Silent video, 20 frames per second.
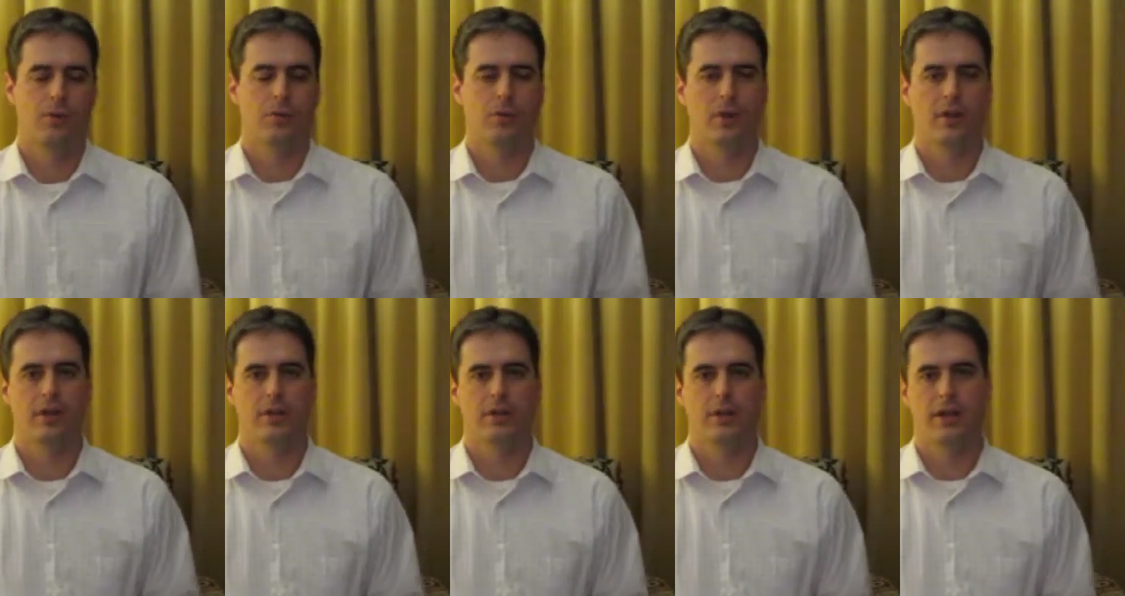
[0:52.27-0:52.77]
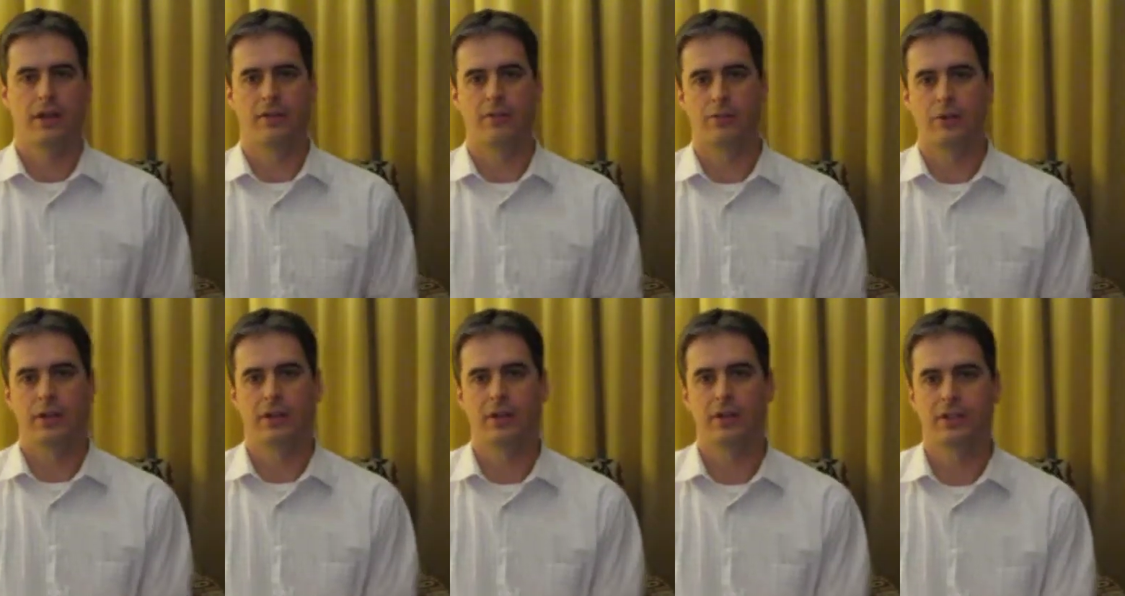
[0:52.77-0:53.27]
Well,
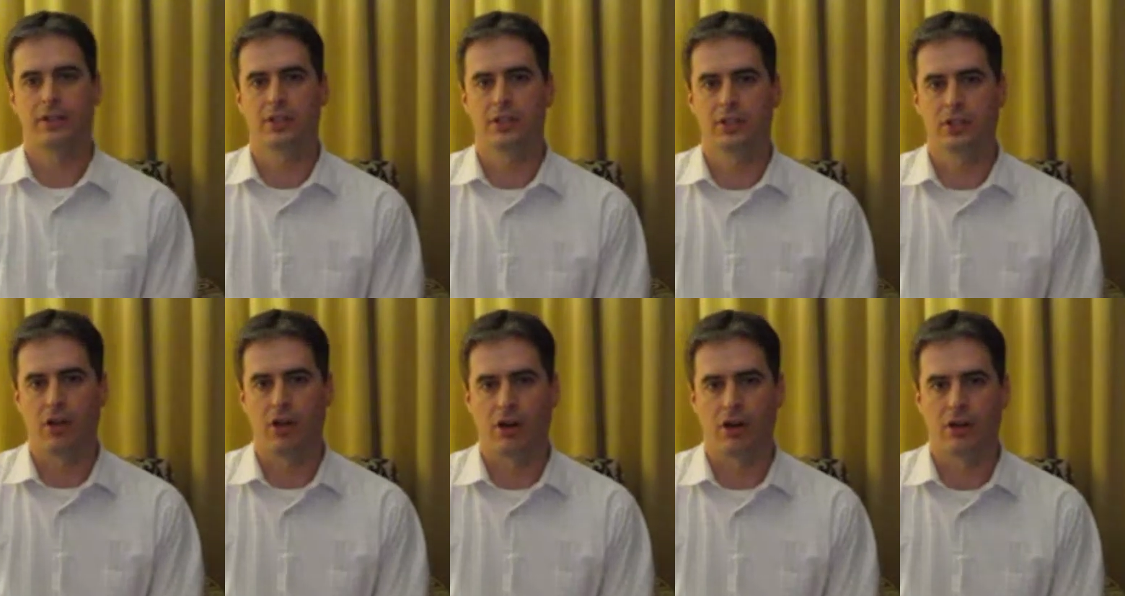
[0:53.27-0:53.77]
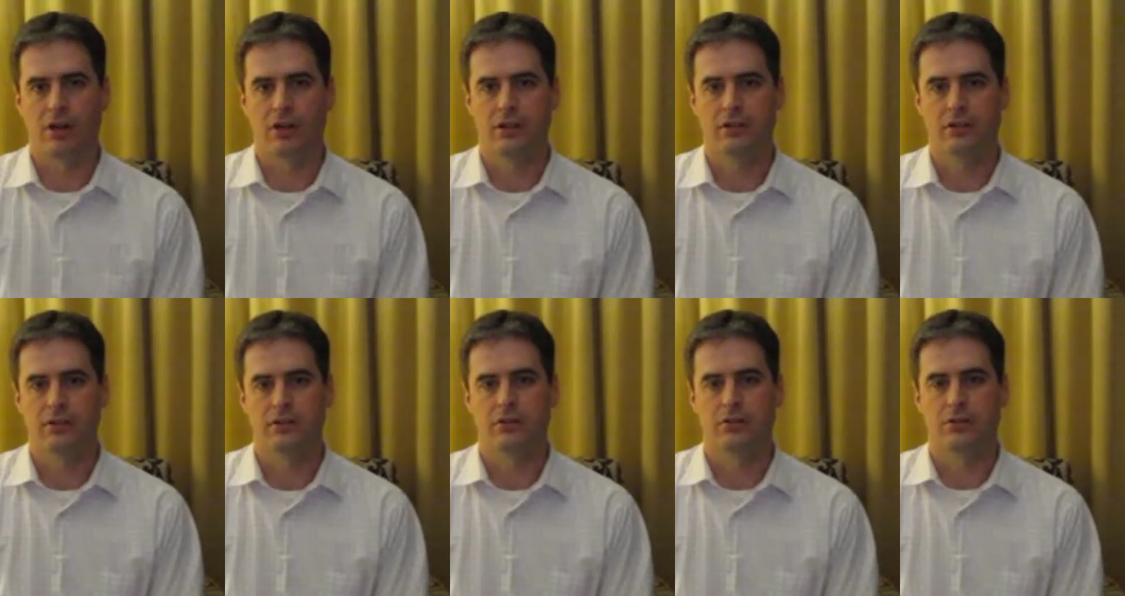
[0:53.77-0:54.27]
if we look at the law,
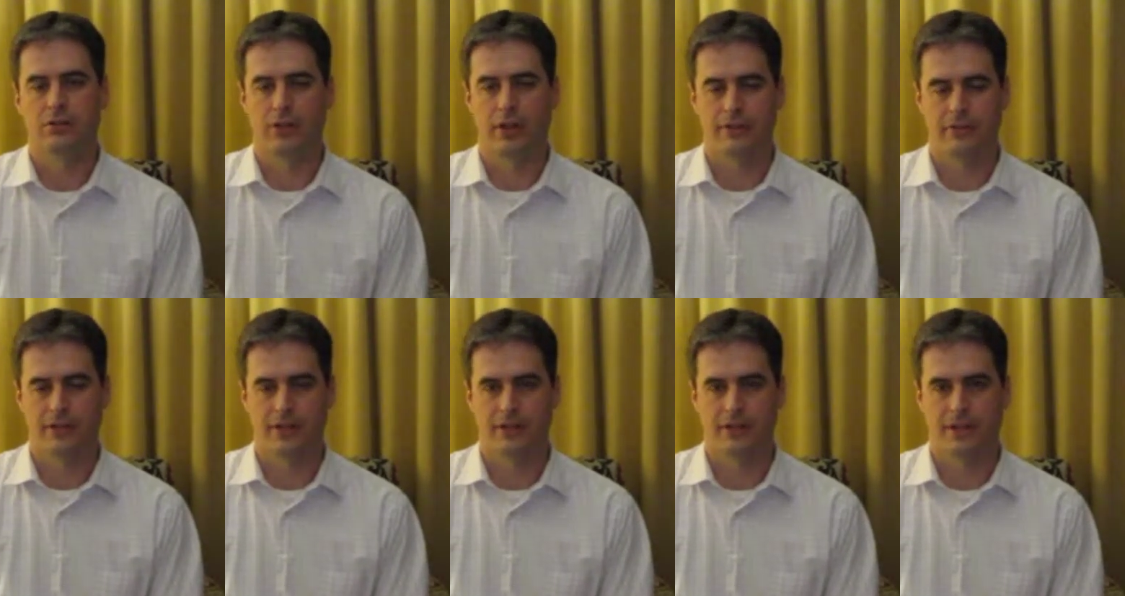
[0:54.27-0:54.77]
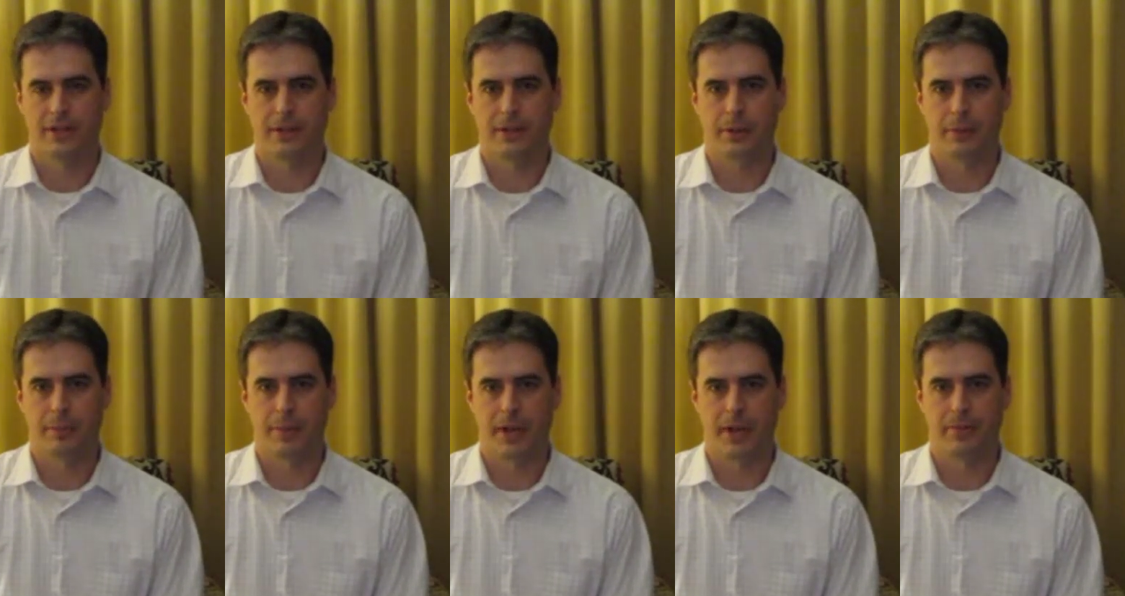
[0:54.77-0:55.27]
or even the Ten
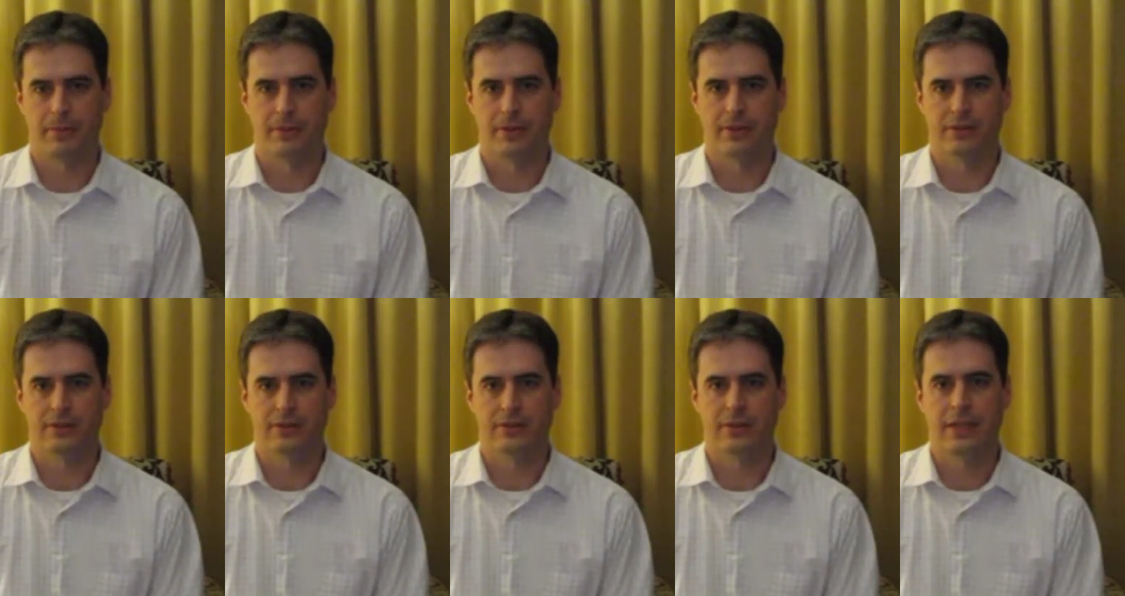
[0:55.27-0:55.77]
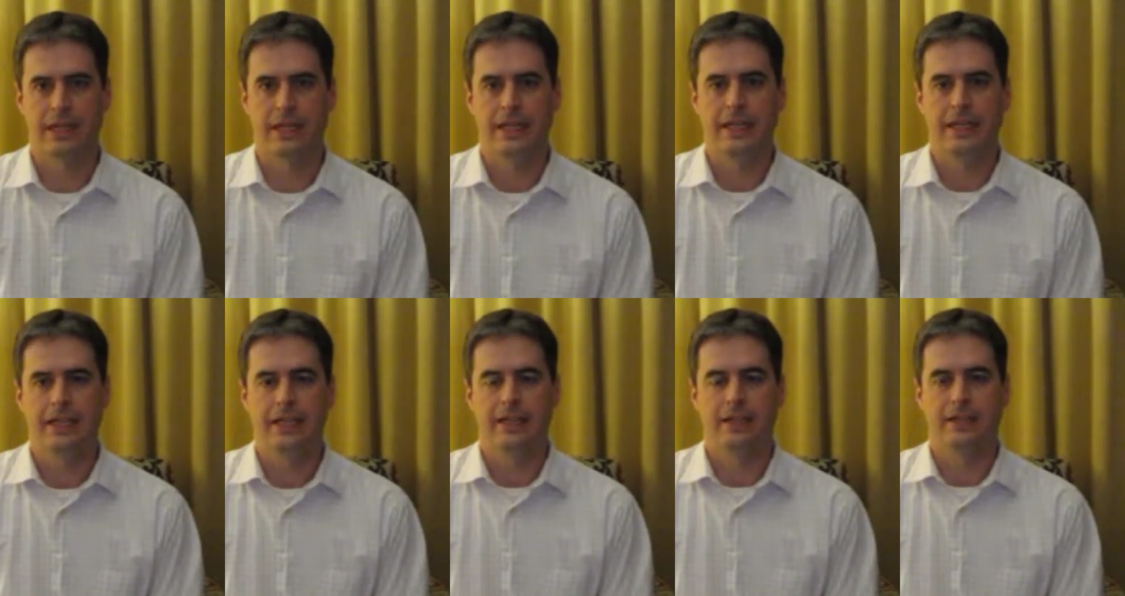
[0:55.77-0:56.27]
Commandments,
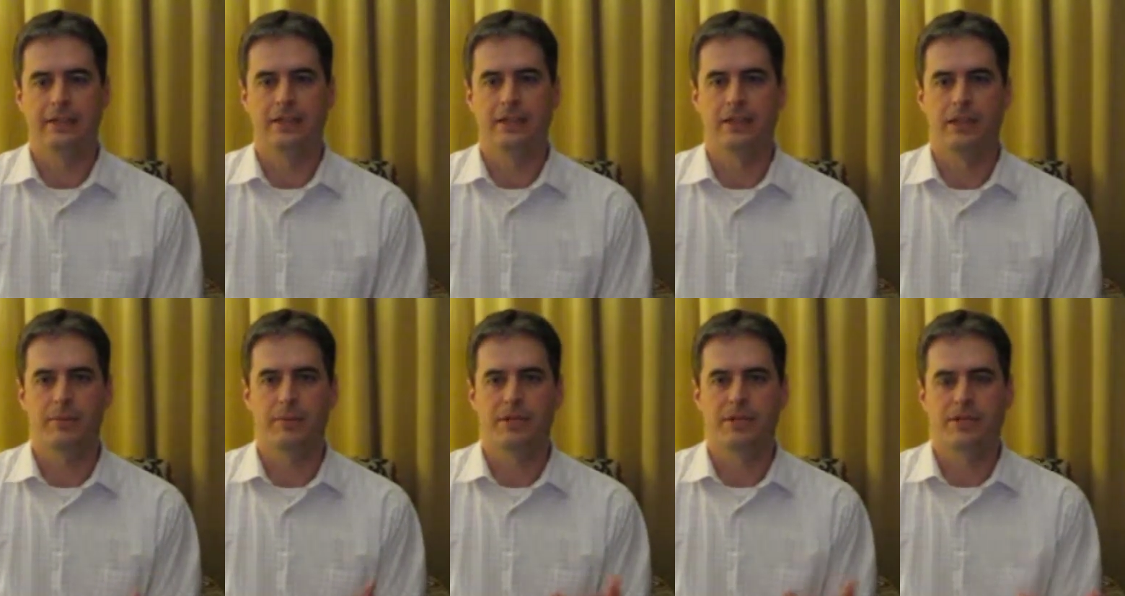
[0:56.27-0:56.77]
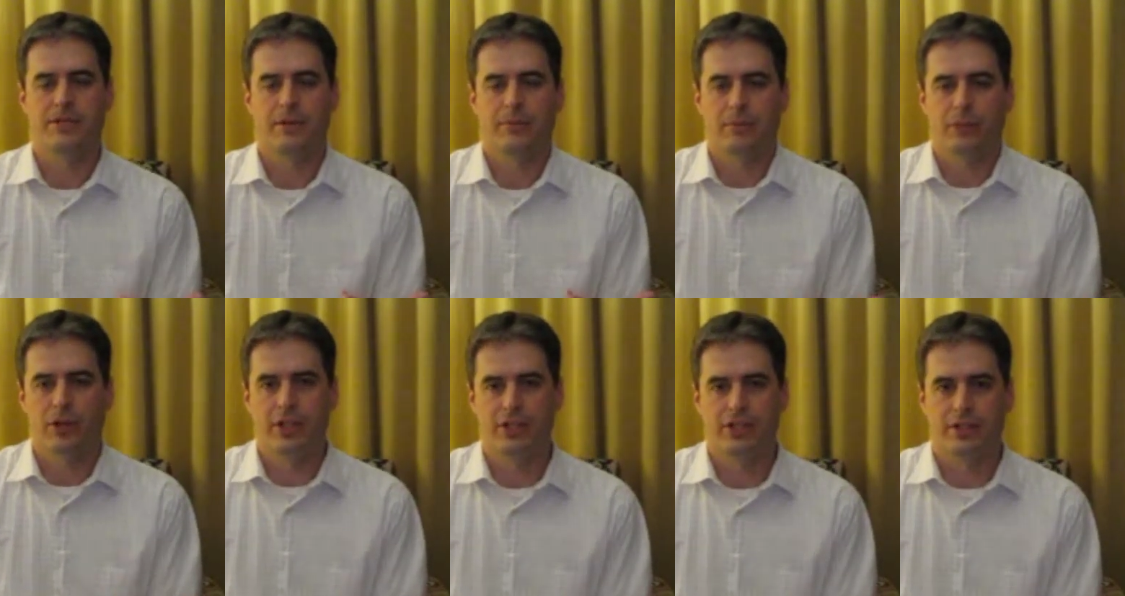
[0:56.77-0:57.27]
the limits
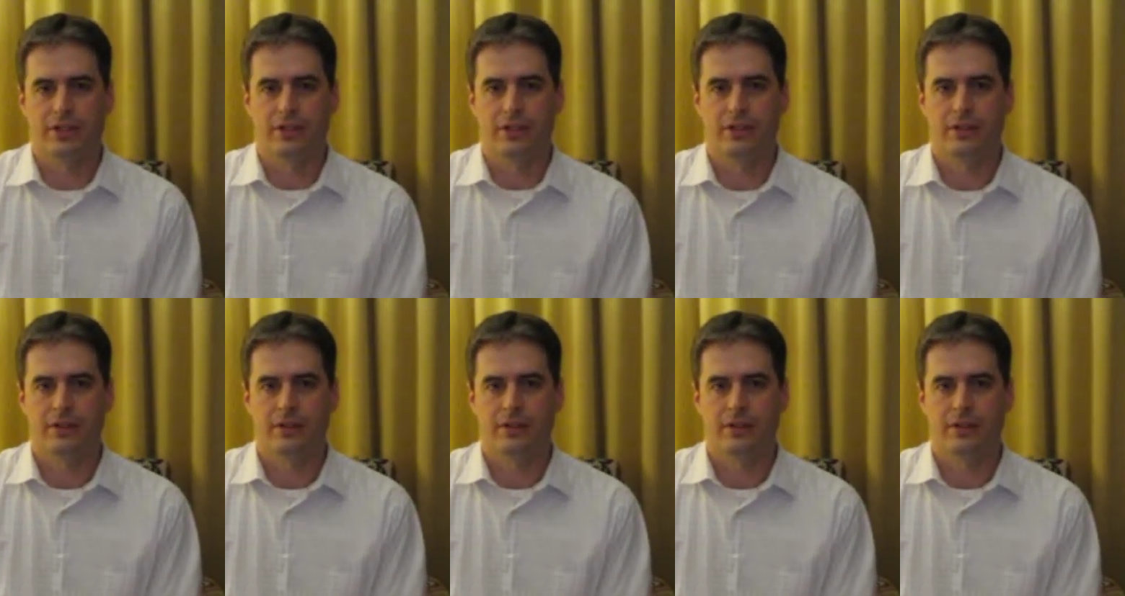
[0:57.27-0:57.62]
seem rigid.